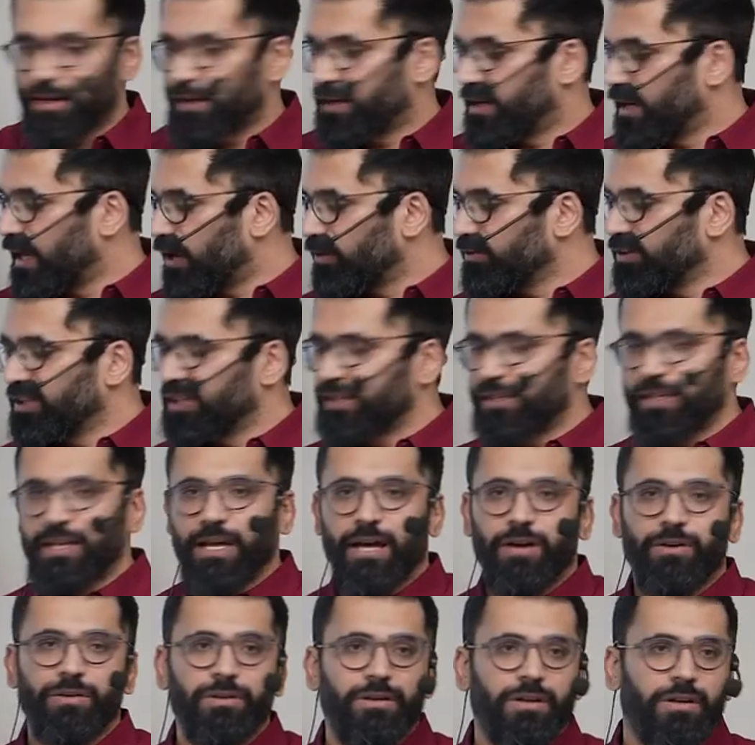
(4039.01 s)
Now Niti
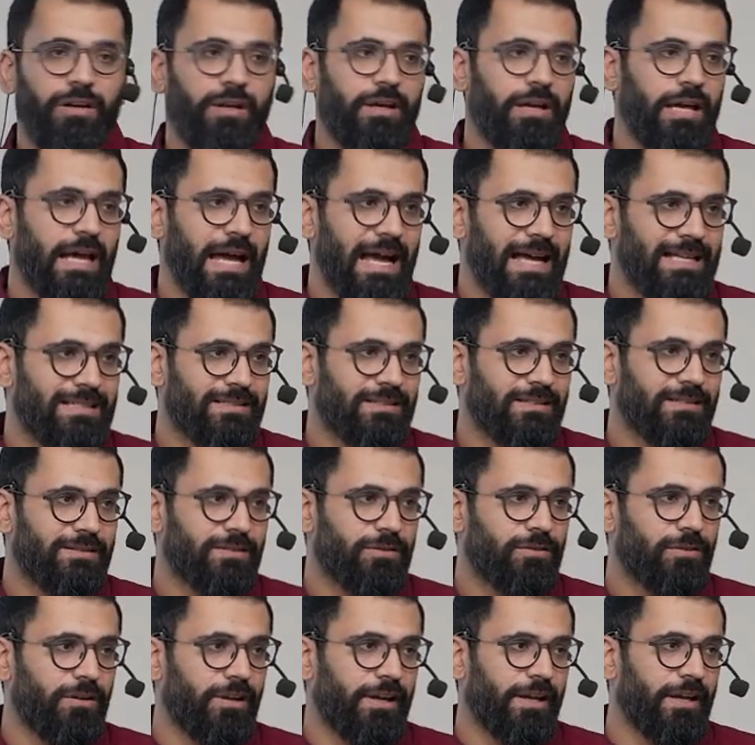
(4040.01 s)
Aayog has this
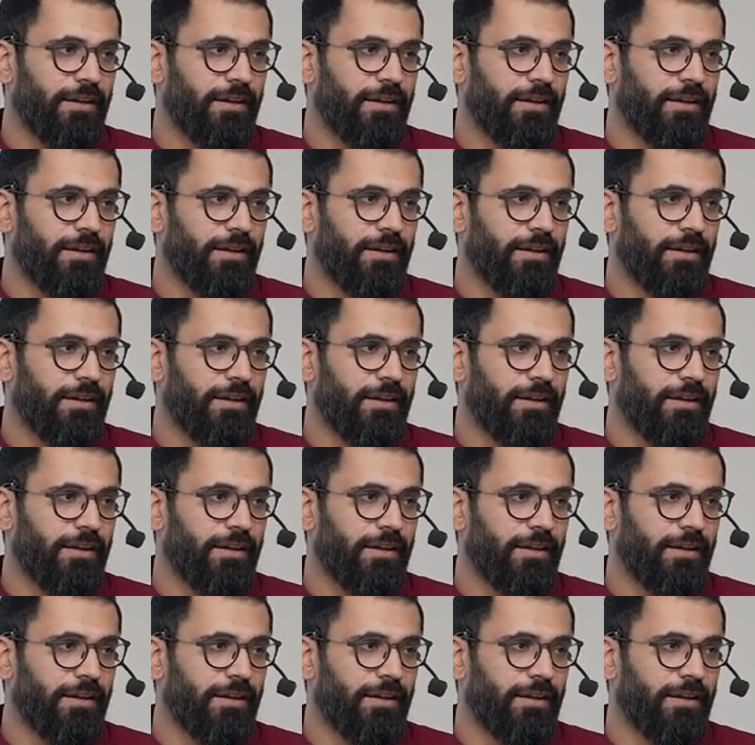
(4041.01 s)
role